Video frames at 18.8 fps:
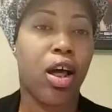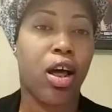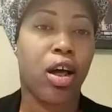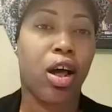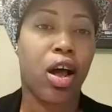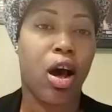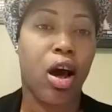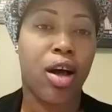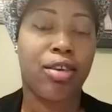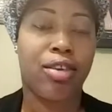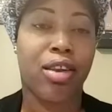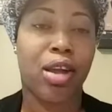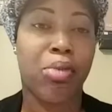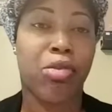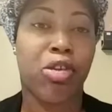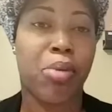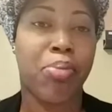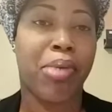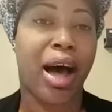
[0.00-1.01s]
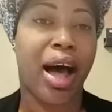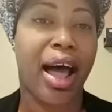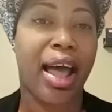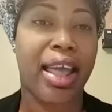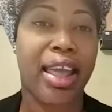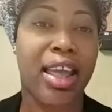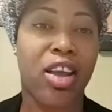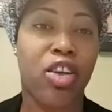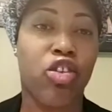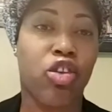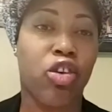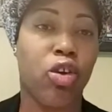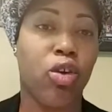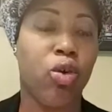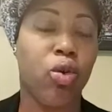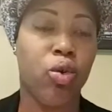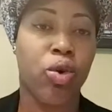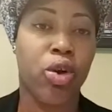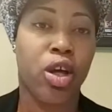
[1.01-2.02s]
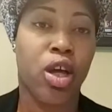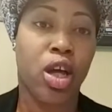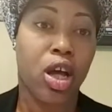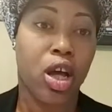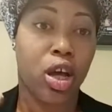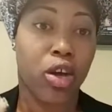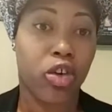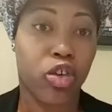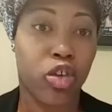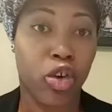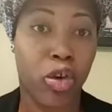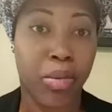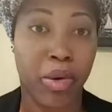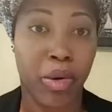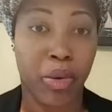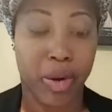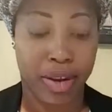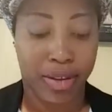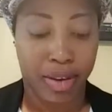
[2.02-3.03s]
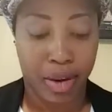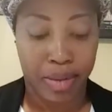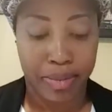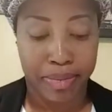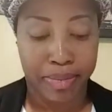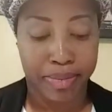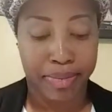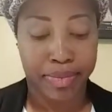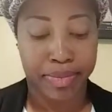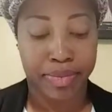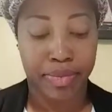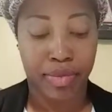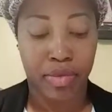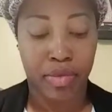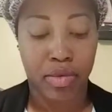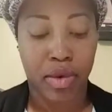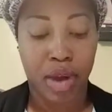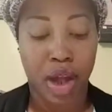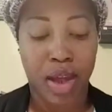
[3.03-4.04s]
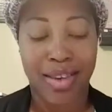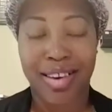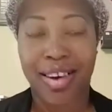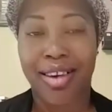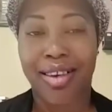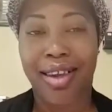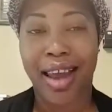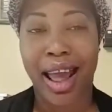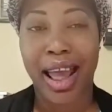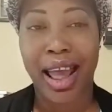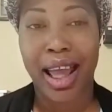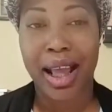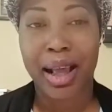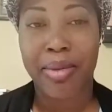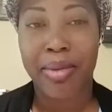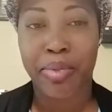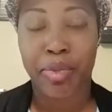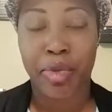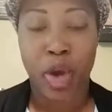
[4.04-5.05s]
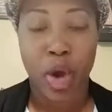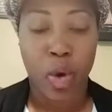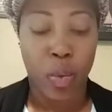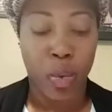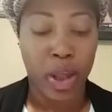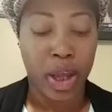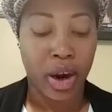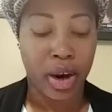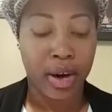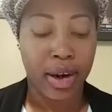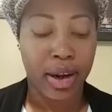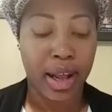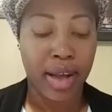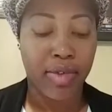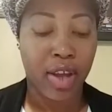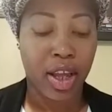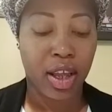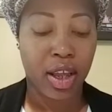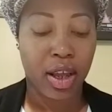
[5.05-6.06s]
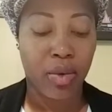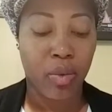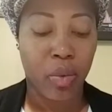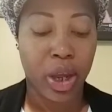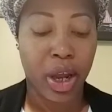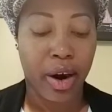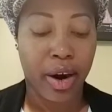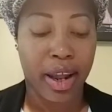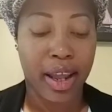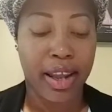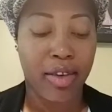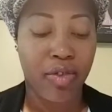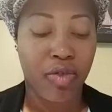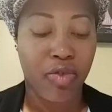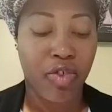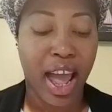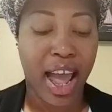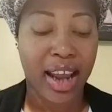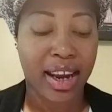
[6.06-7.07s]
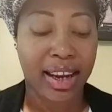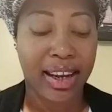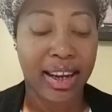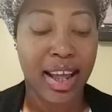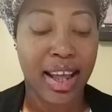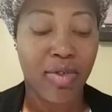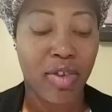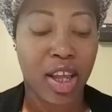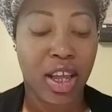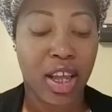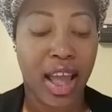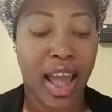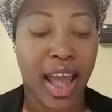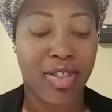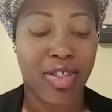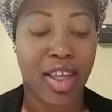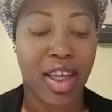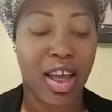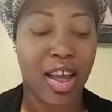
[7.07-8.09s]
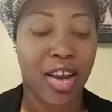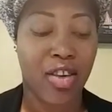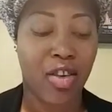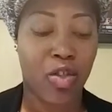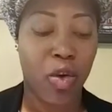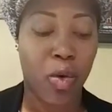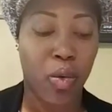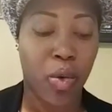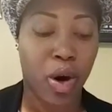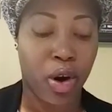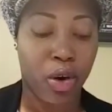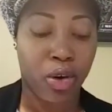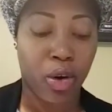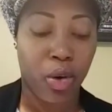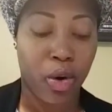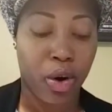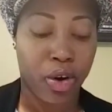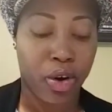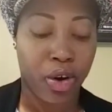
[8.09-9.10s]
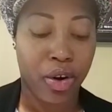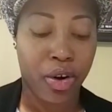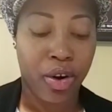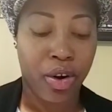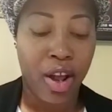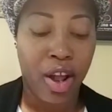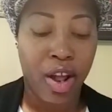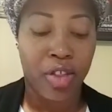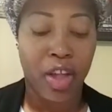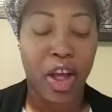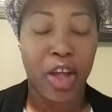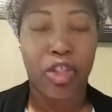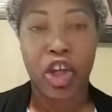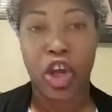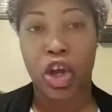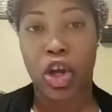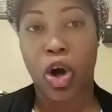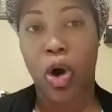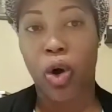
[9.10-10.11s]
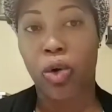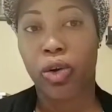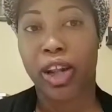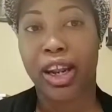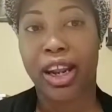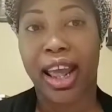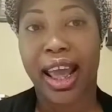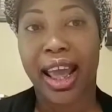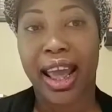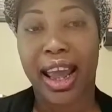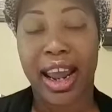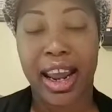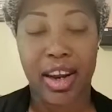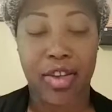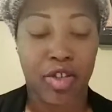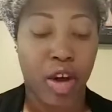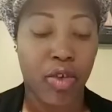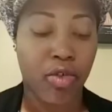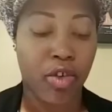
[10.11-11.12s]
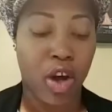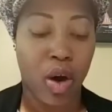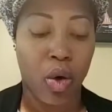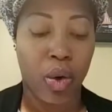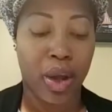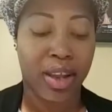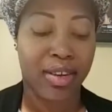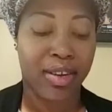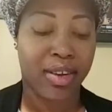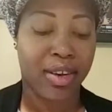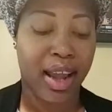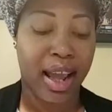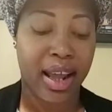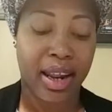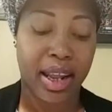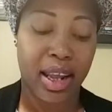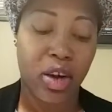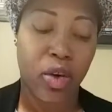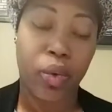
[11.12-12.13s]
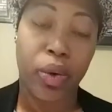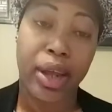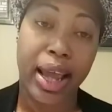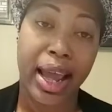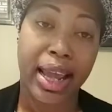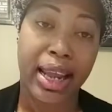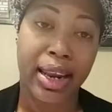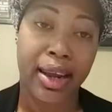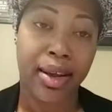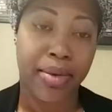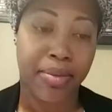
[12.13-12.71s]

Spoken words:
caused them to buy into consumerism. Today, we are in fact living at the end of the world order that the golden age of going steady created,